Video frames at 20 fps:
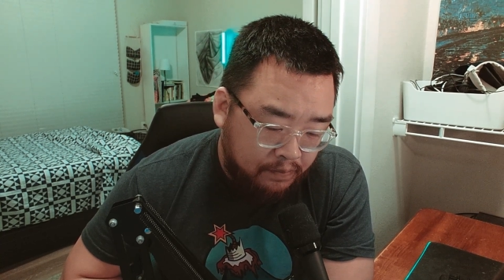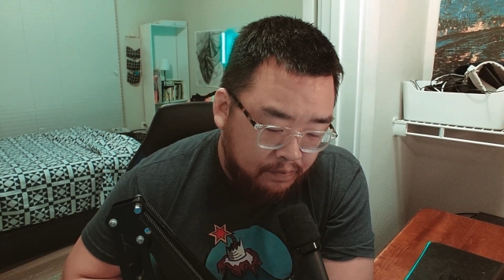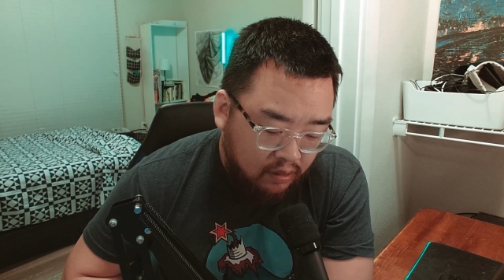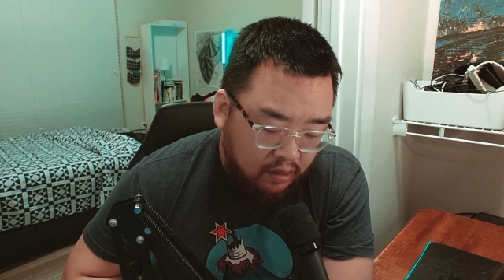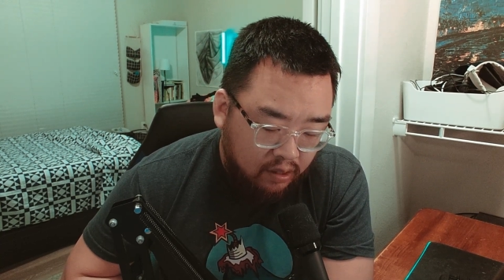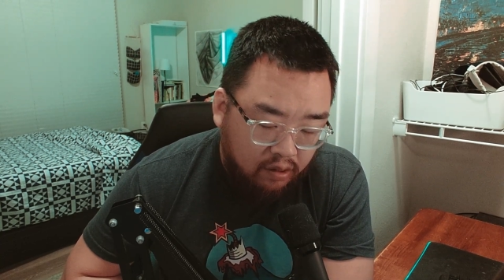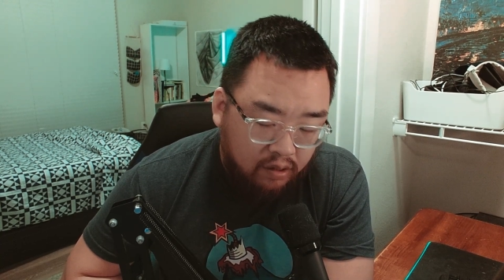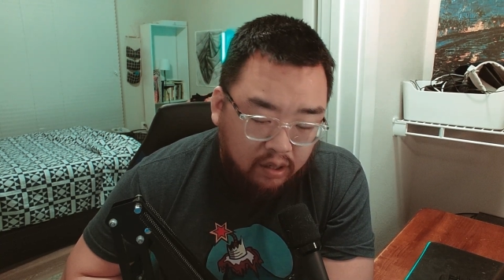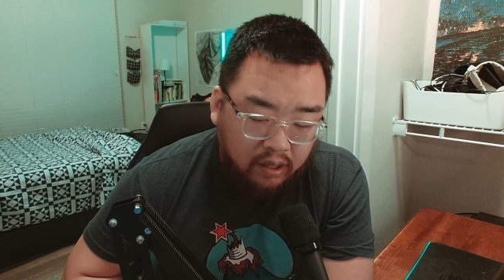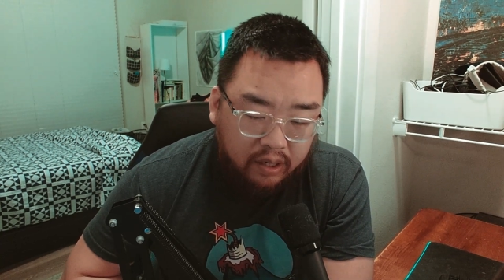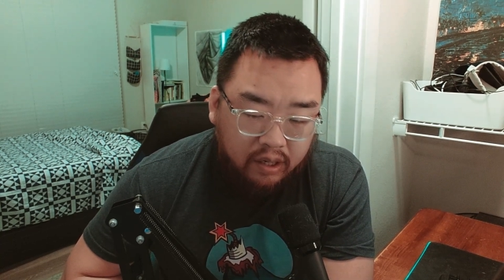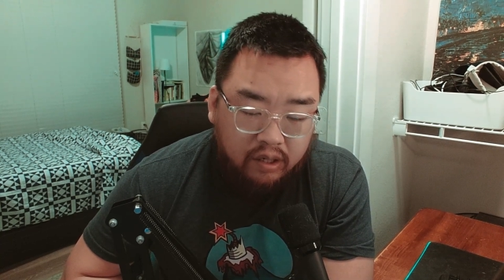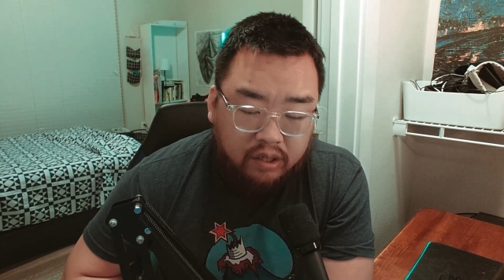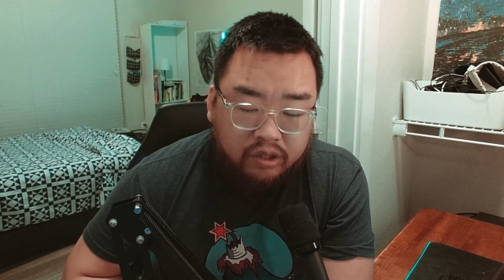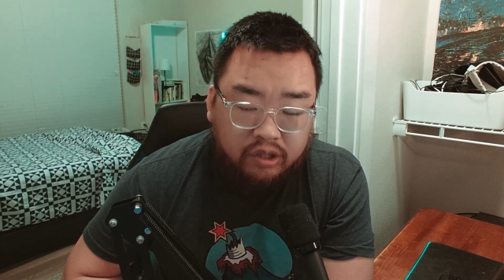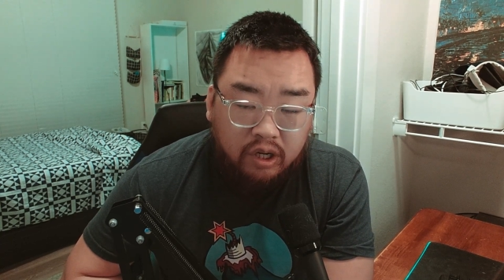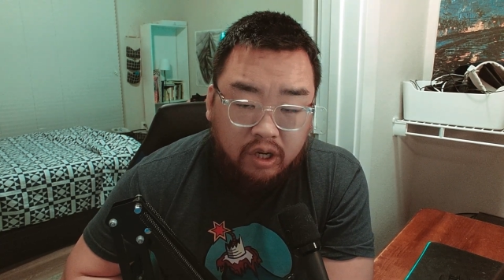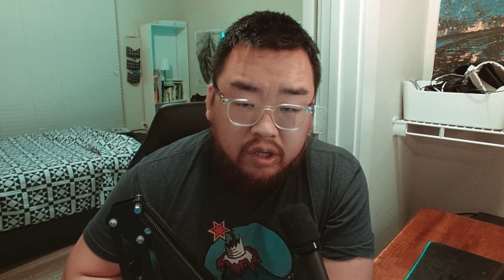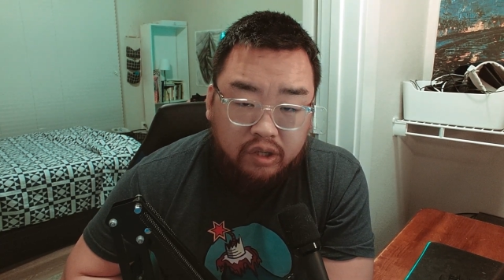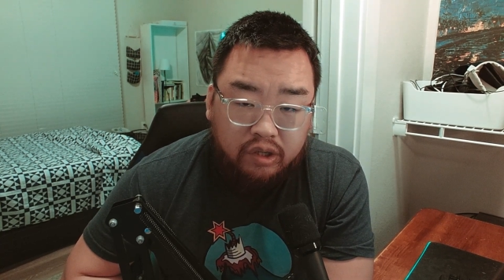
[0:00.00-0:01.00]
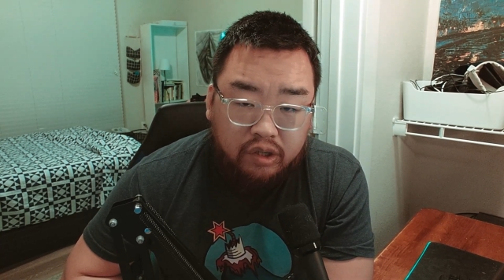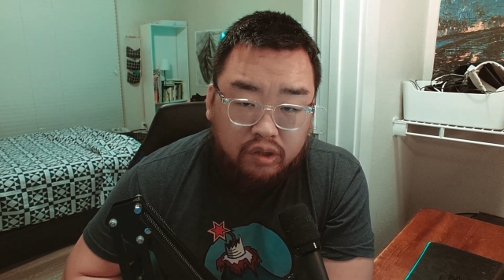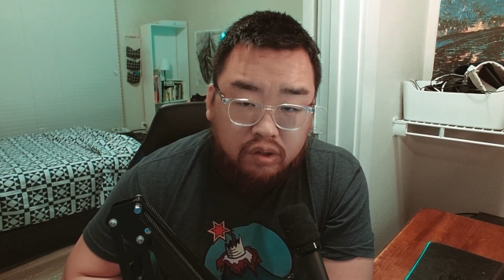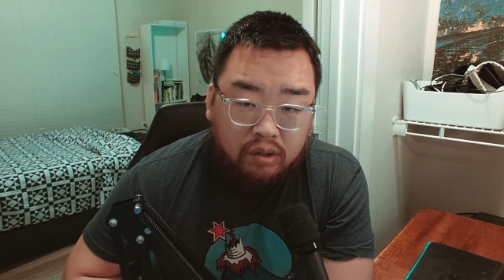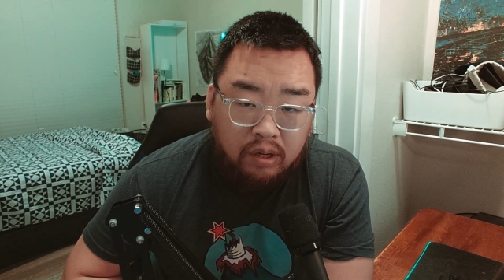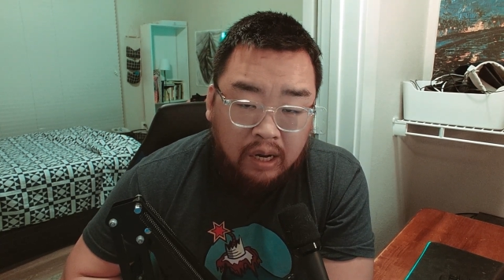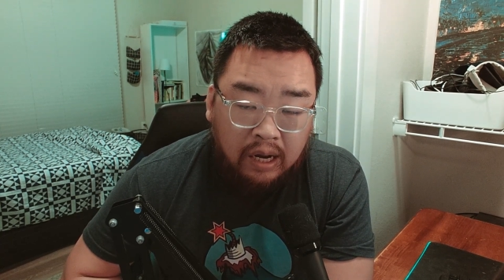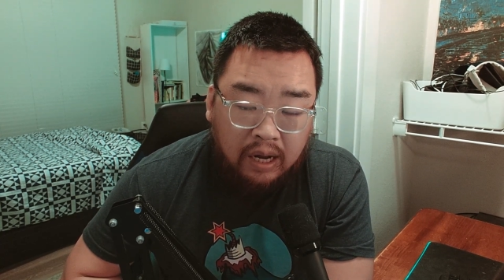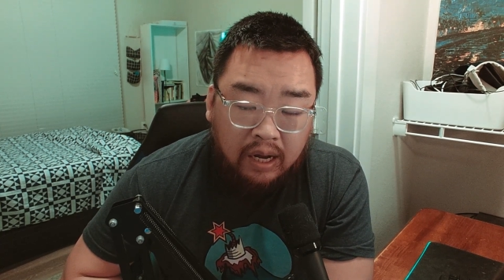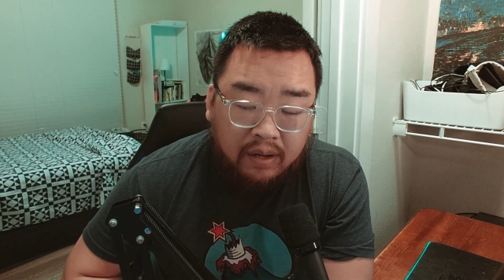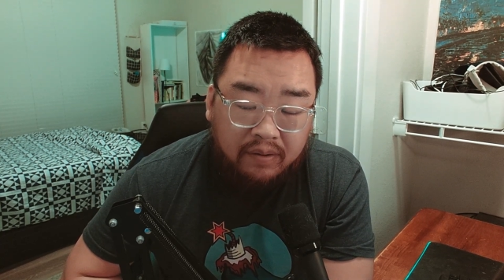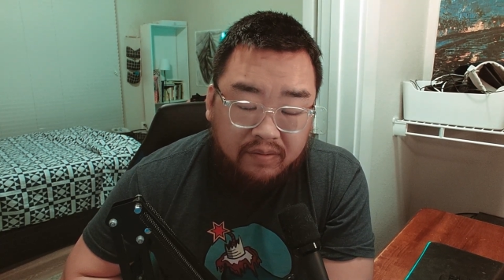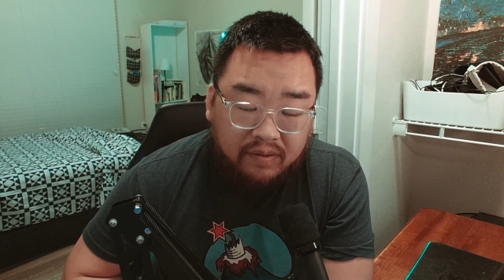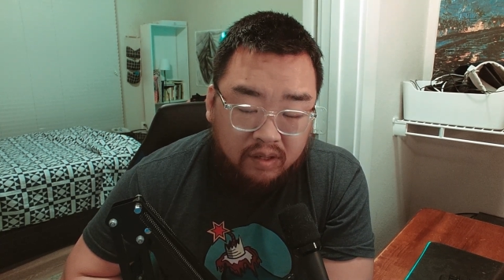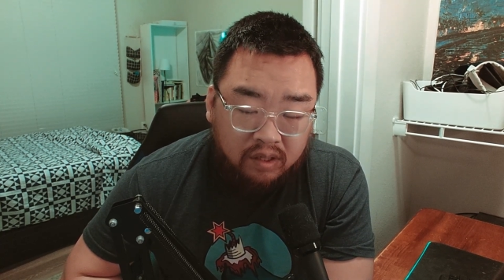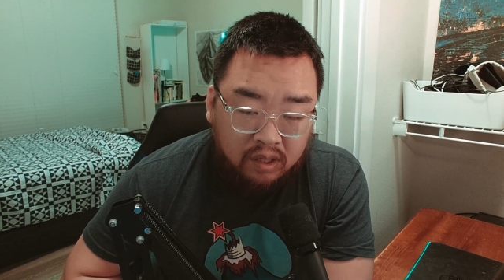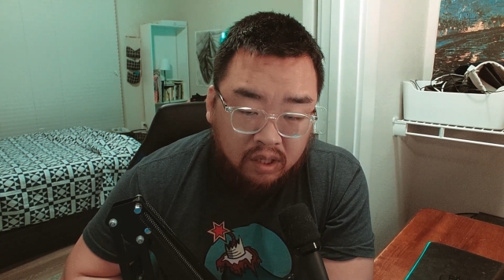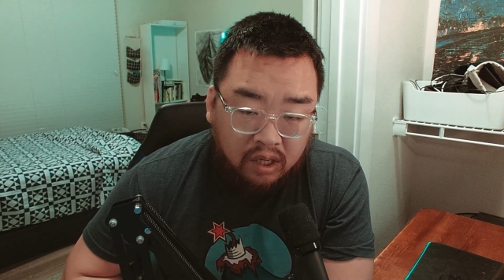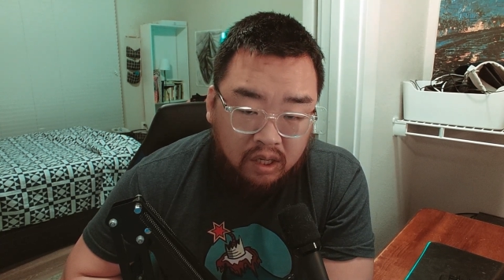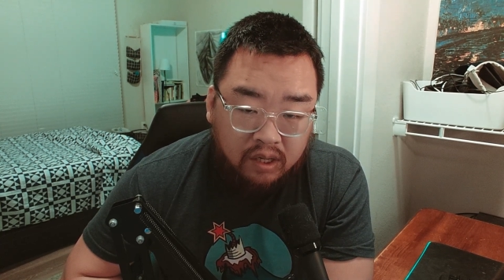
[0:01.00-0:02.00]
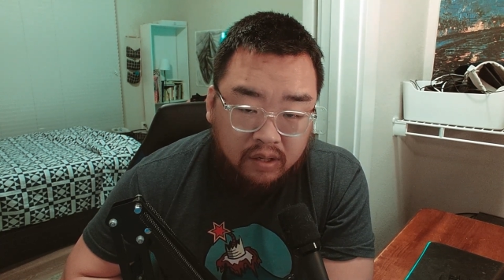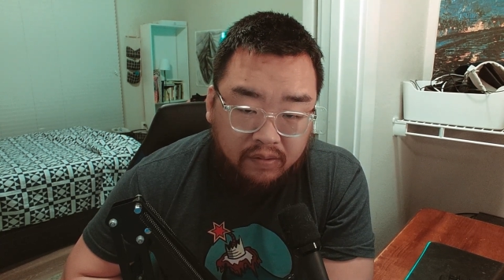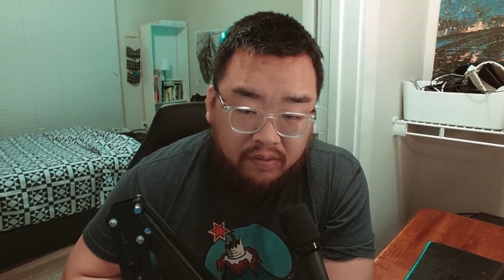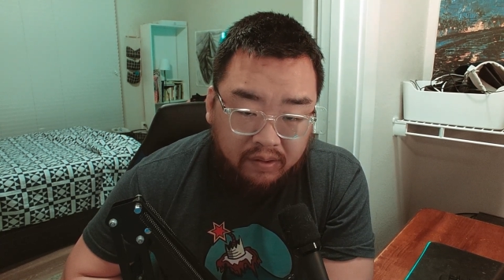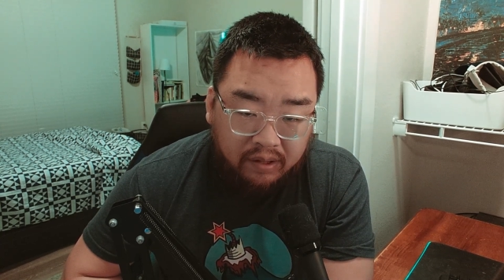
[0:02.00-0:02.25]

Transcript: They're like, John, you have a lot of